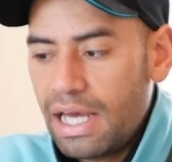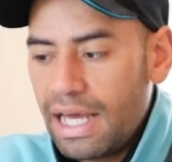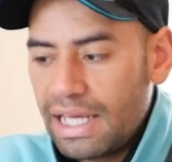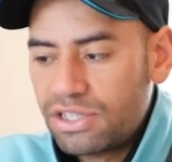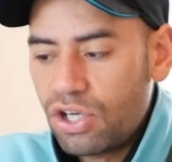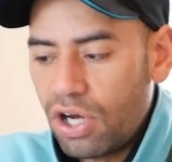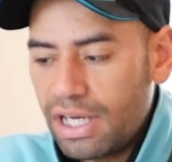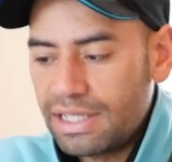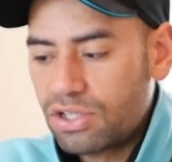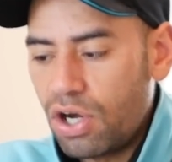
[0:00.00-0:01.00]
It's
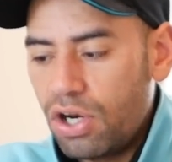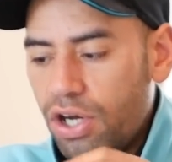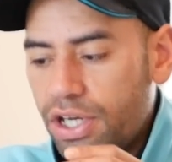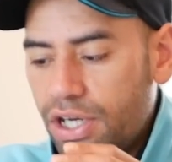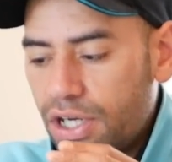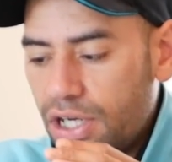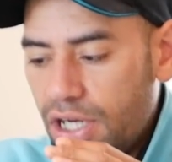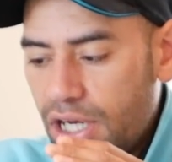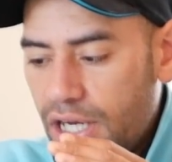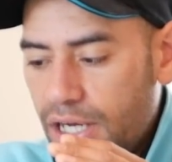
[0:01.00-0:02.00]
got like
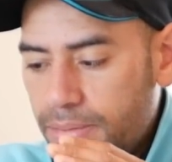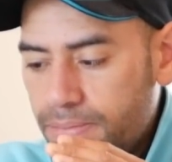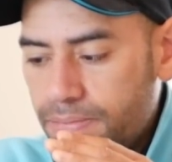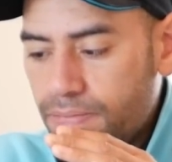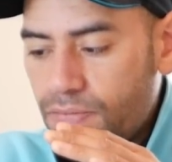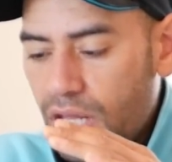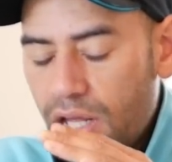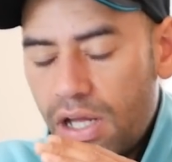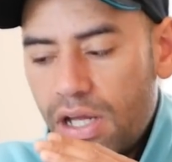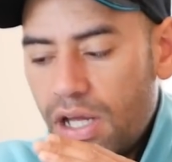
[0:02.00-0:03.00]

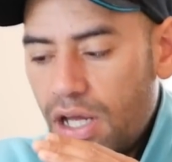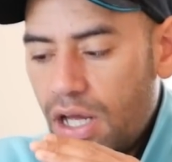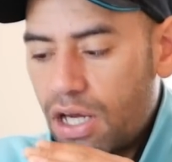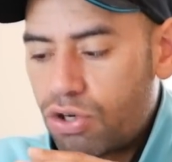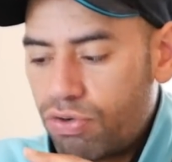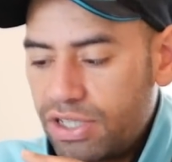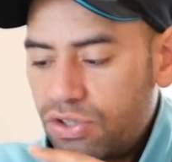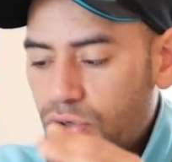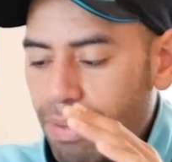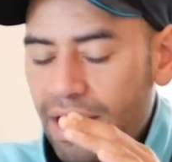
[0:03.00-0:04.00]
a
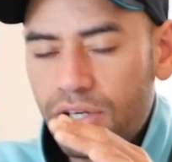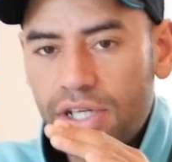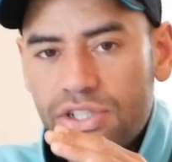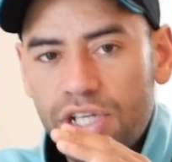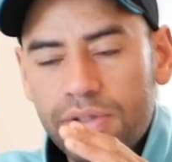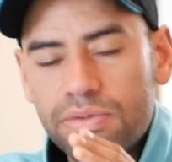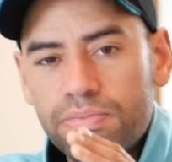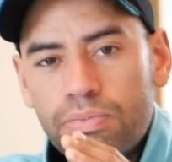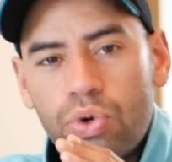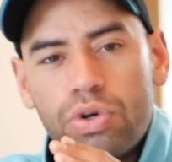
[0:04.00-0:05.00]
crystal bend on it, so it's
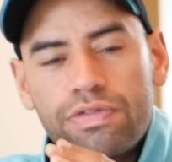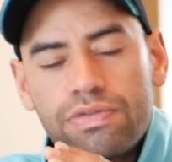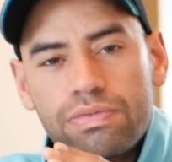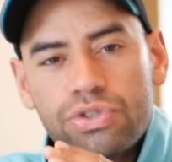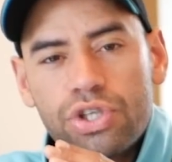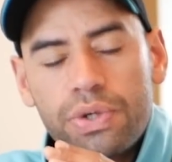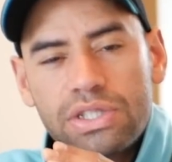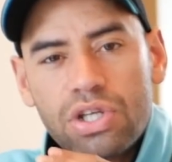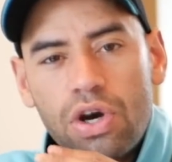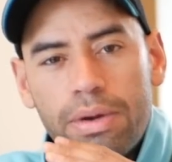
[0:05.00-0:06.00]
more suited
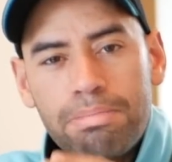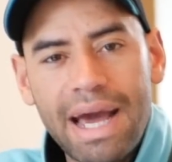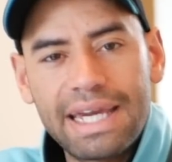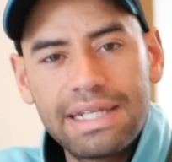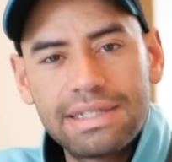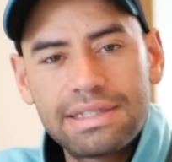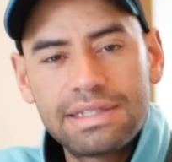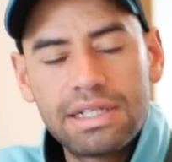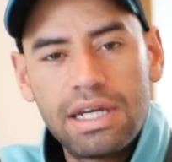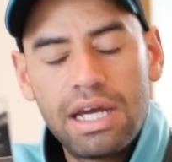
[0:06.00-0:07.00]
to like
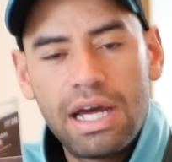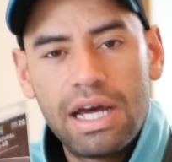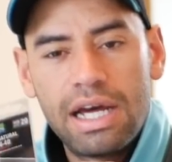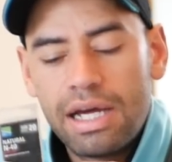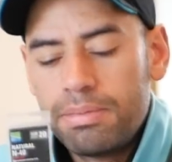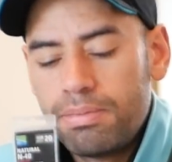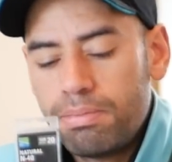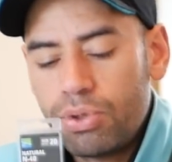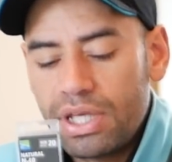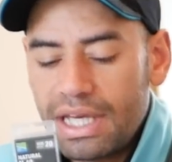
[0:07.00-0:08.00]
maggots,
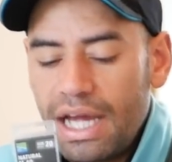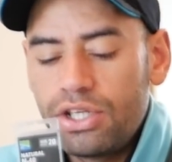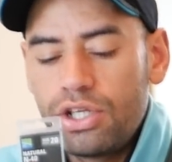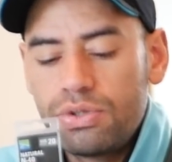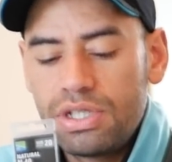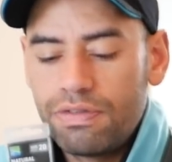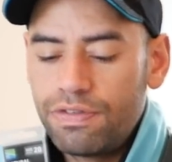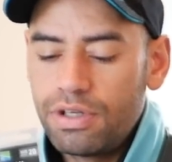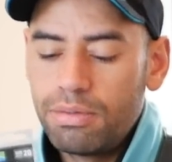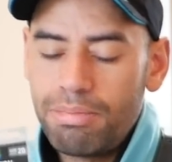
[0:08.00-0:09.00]
but you can use it
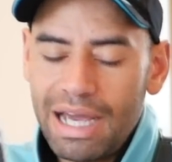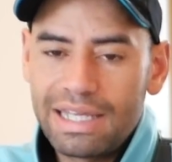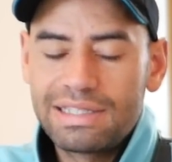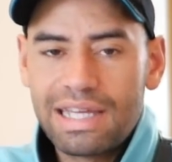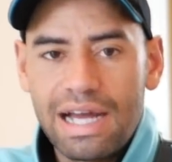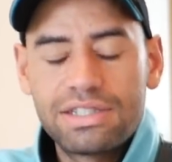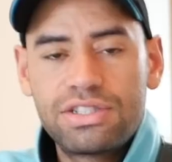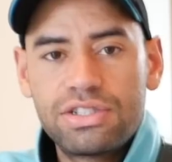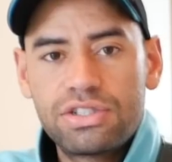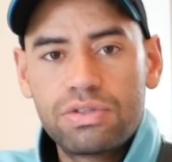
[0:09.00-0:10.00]
for maggots,
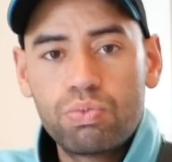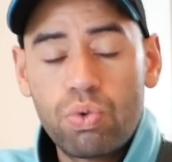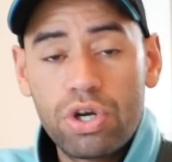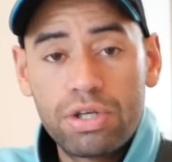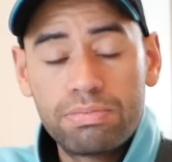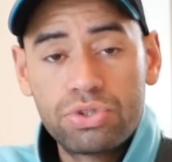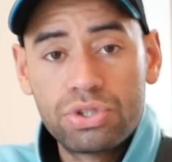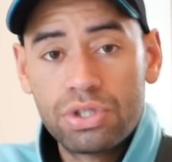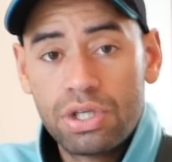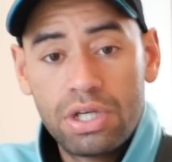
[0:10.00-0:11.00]
casters,
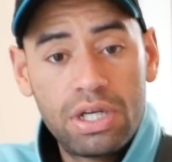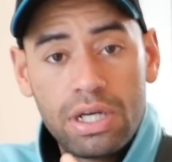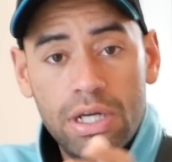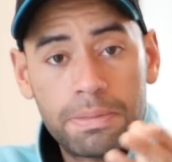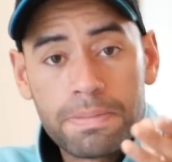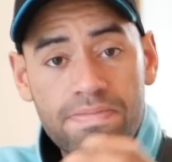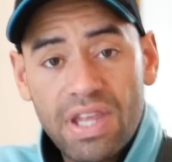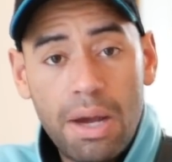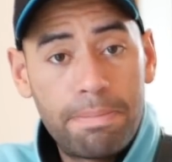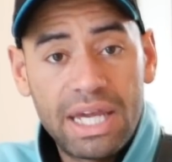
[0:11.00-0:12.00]
worms,
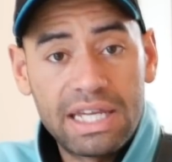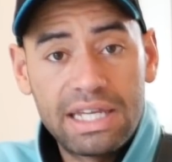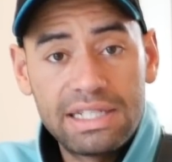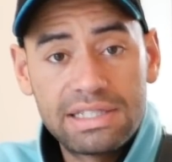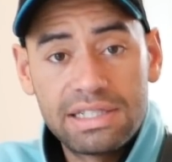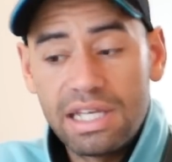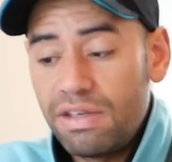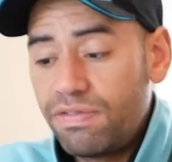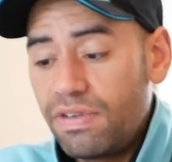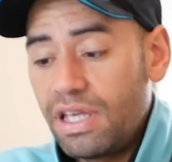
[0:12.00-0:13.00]
and pinkies
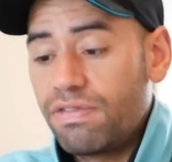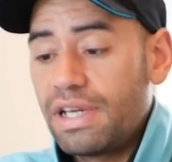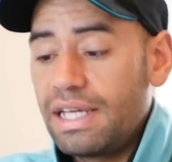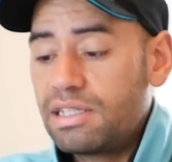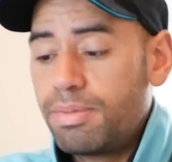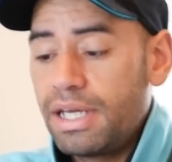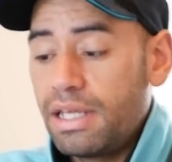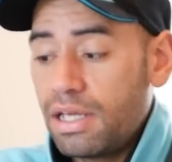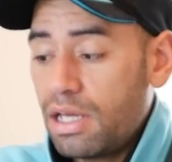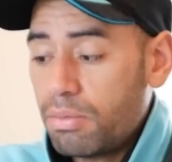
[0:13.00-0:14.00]
if needs be.
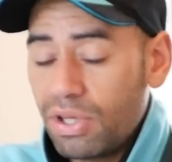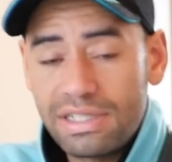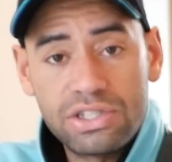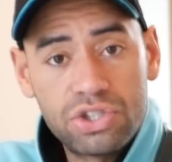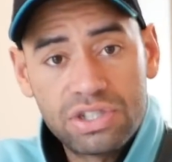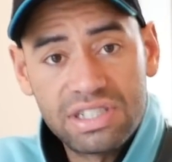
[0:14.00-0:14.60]
But this is just a